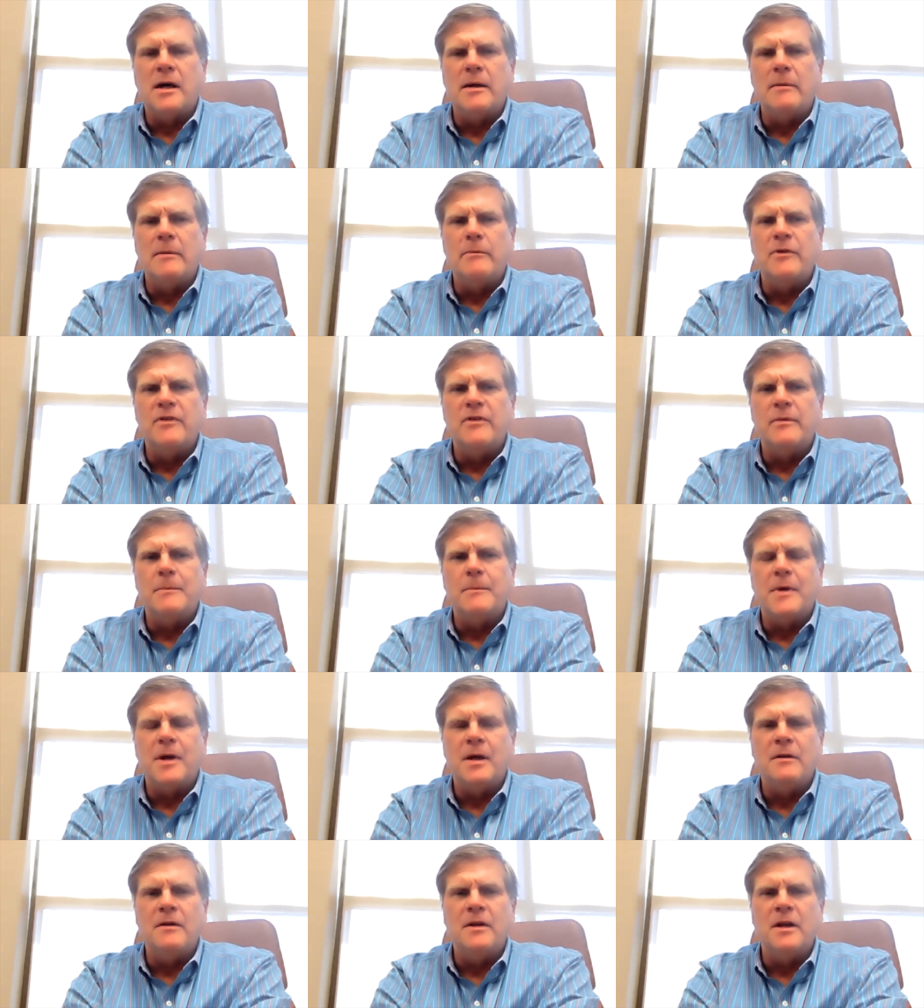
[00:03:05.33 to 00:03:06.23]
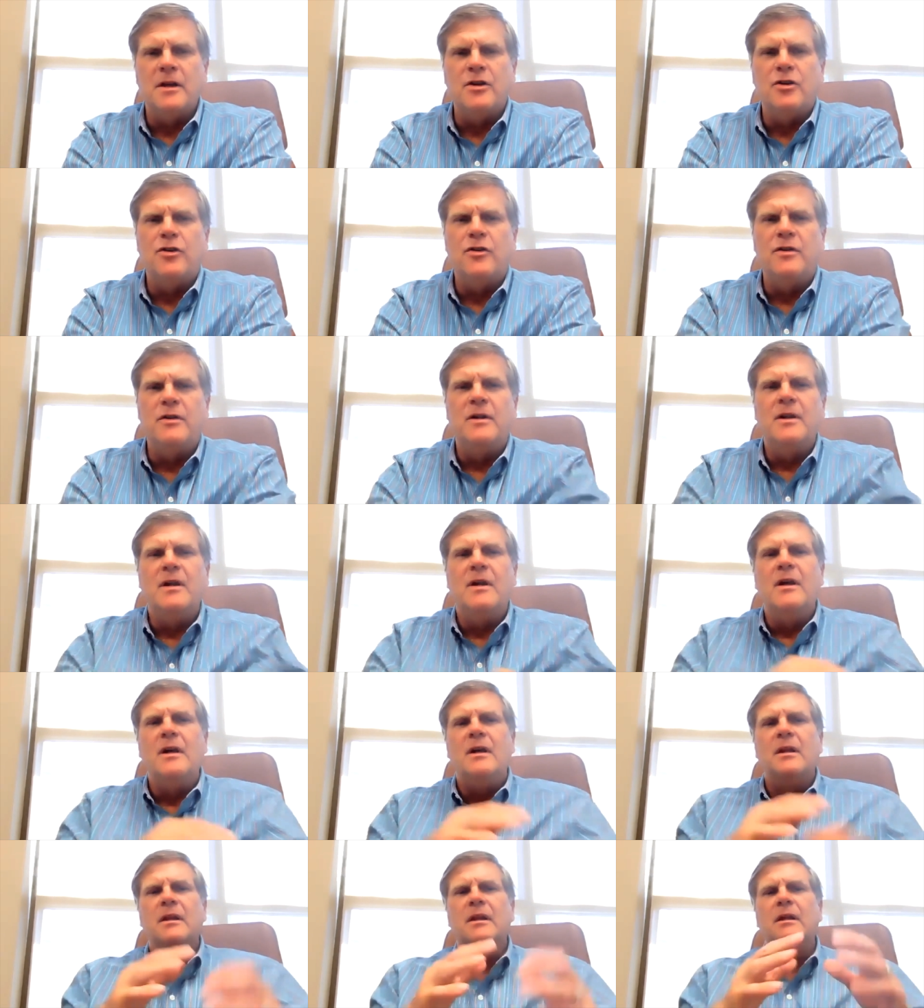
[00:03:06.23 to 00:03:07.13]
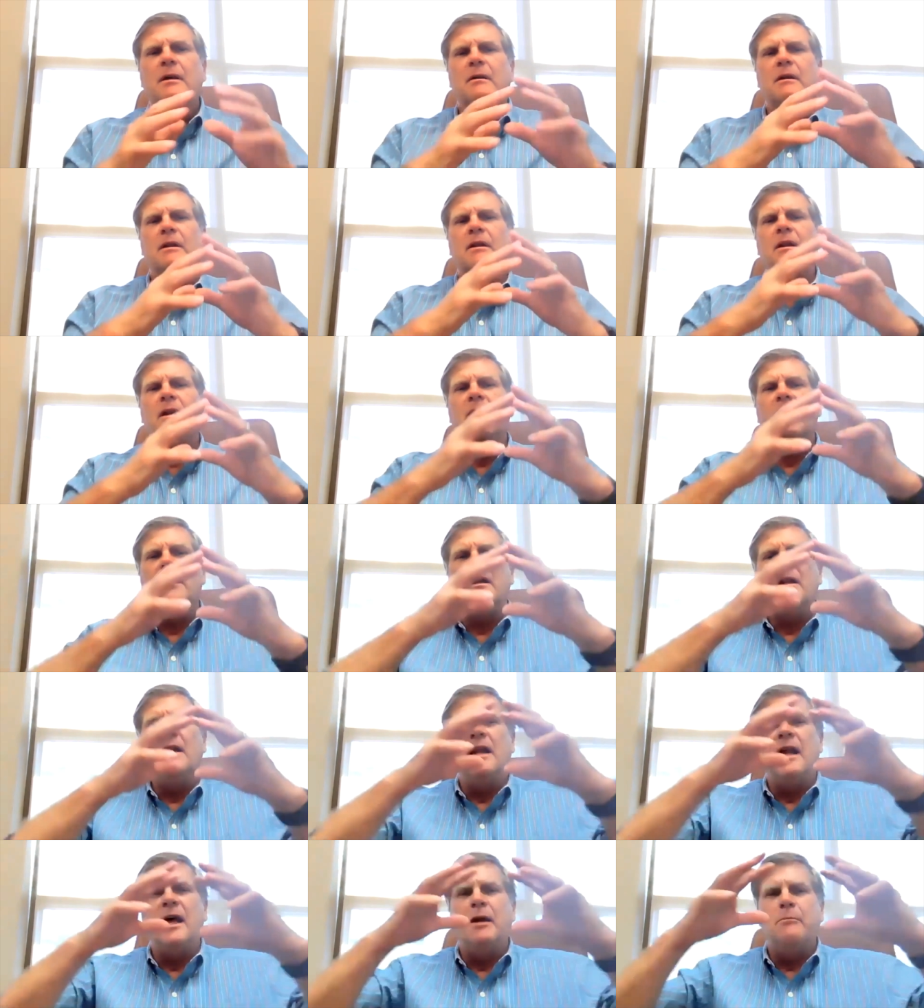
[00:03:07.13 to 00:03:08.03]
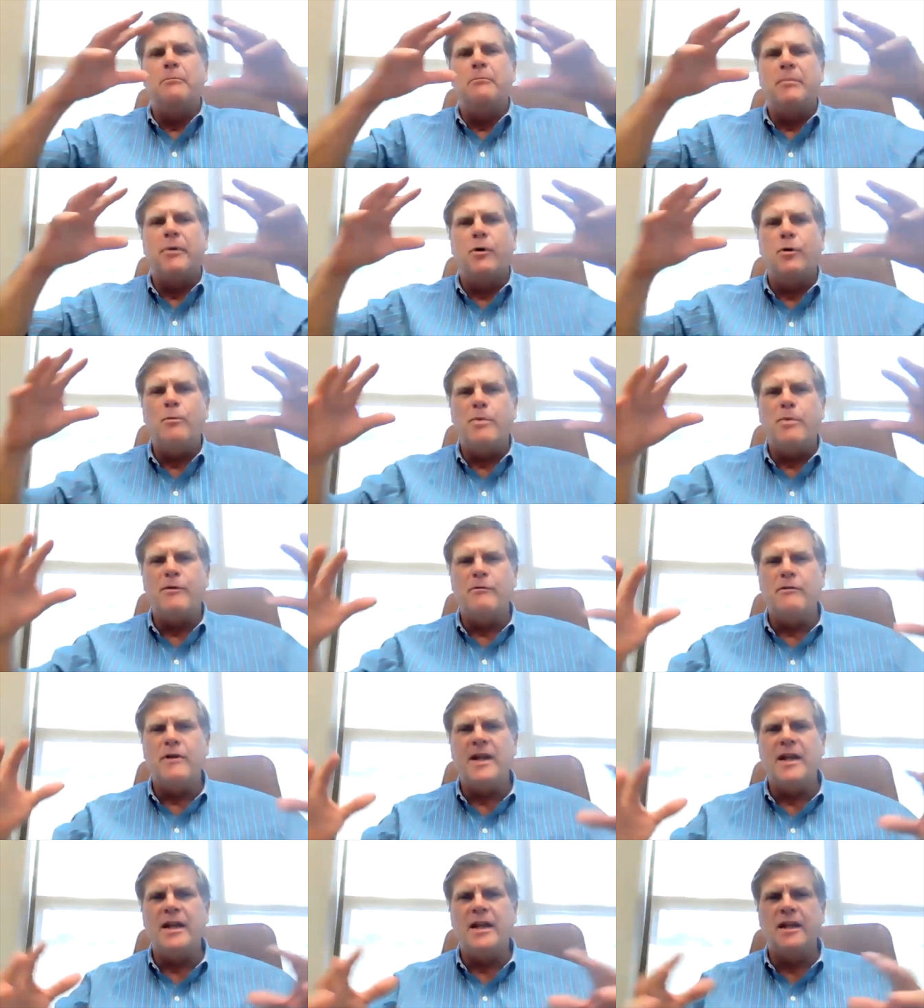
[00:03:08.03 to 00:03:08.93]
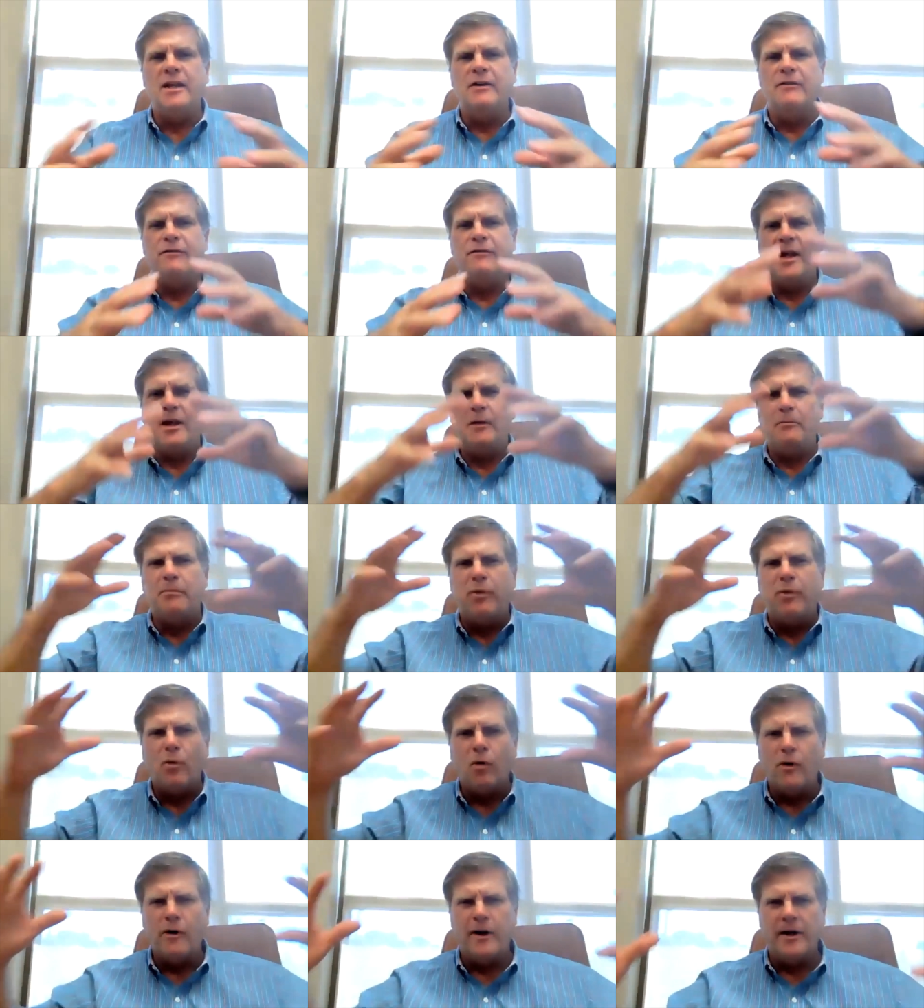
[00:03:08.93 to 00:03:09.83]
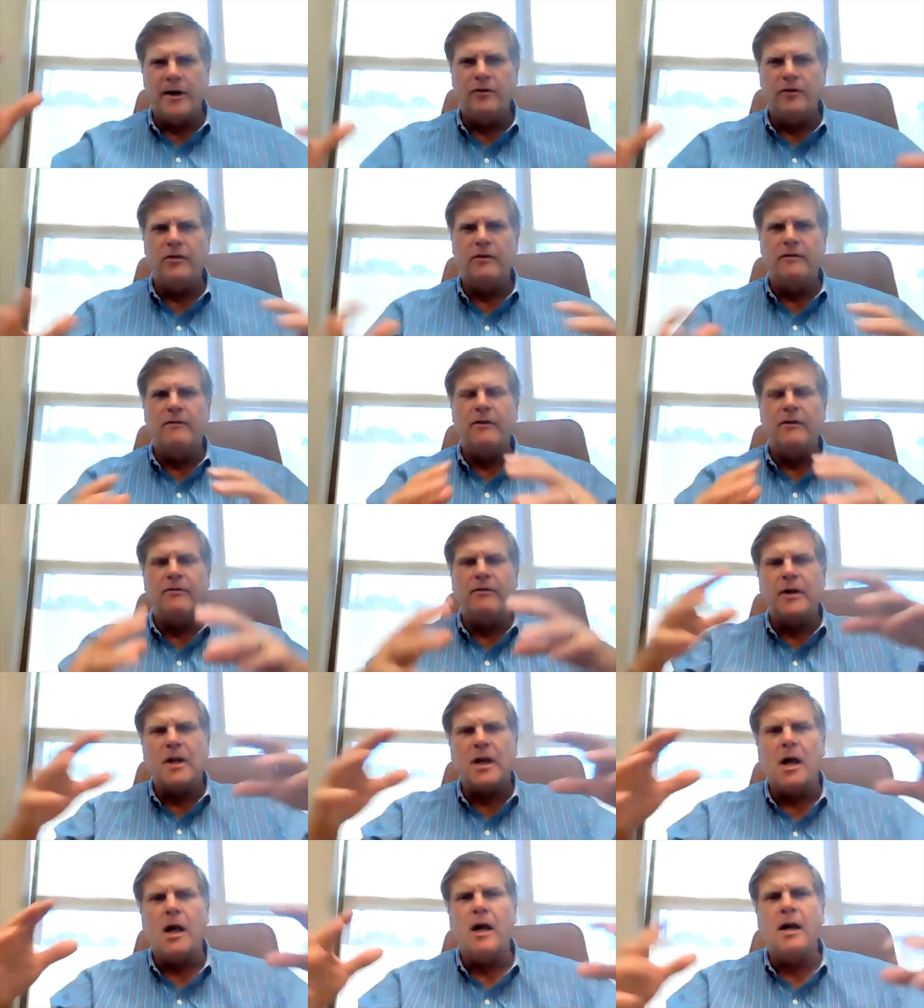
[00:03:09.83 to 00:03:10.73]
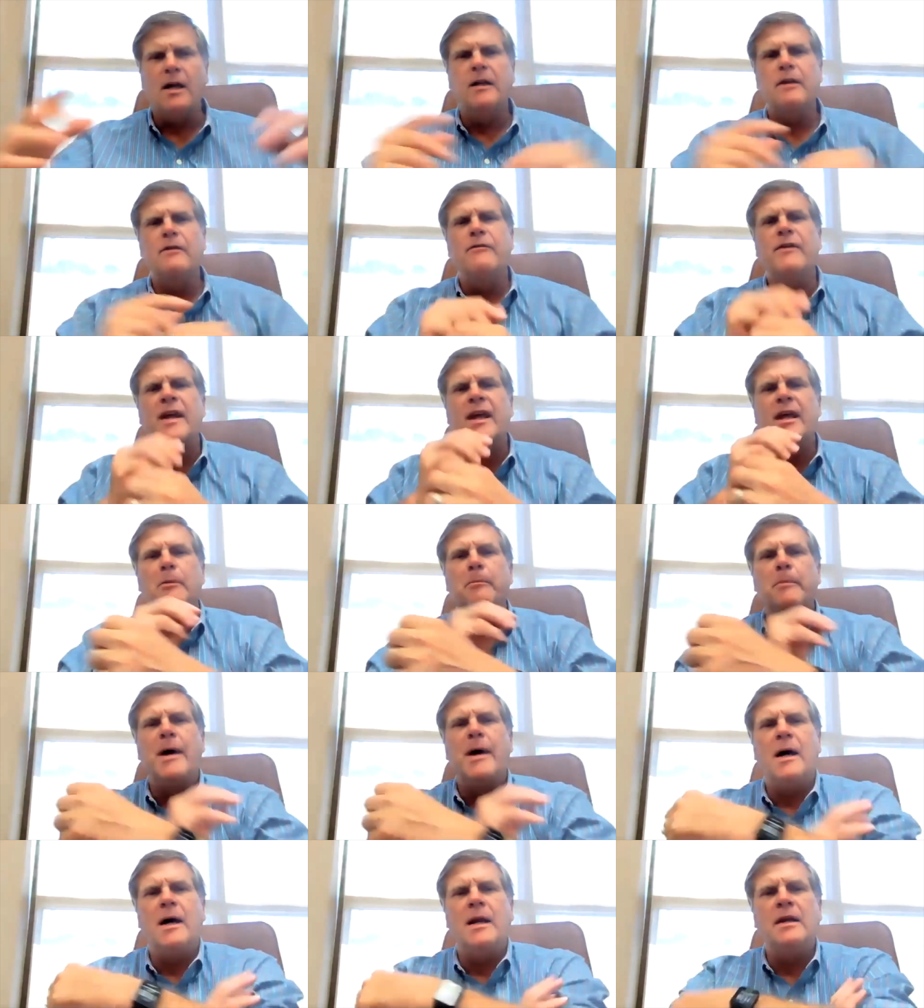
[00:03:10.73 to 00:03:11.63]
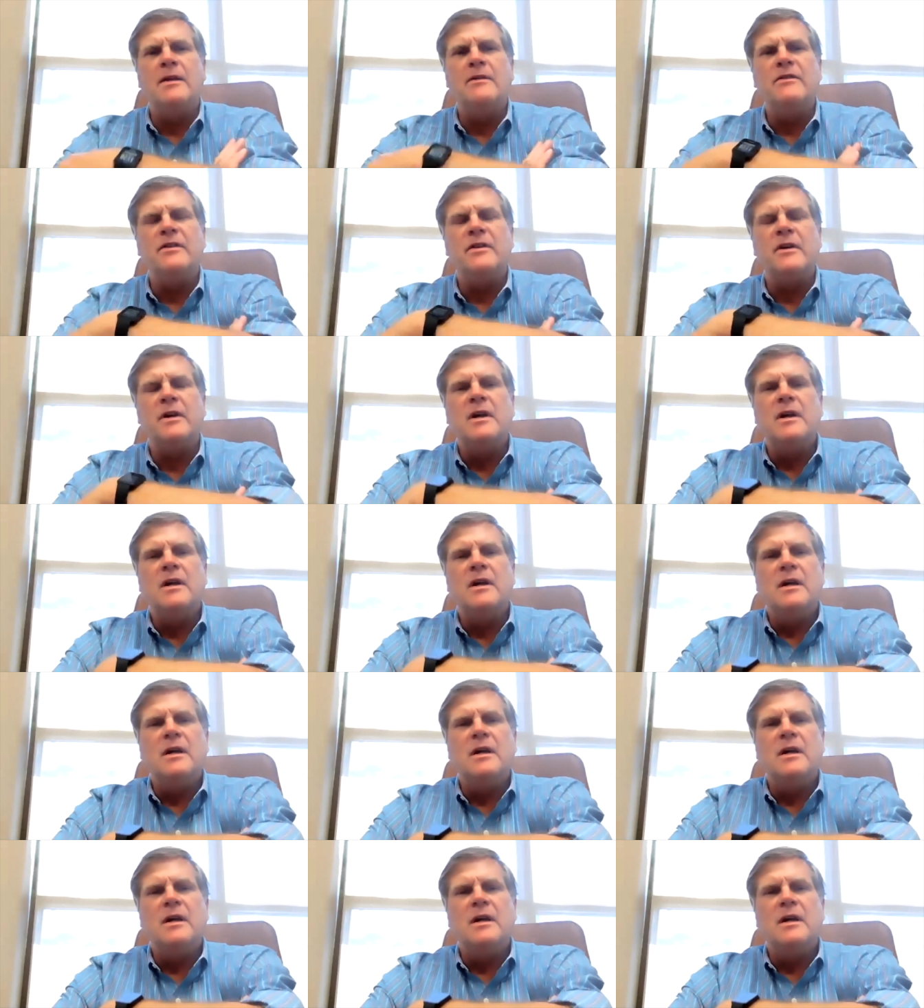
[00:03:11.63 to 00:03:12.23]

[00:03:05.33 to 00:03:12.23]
times, and the the that that potpourri of that porridge of different kind of antibodies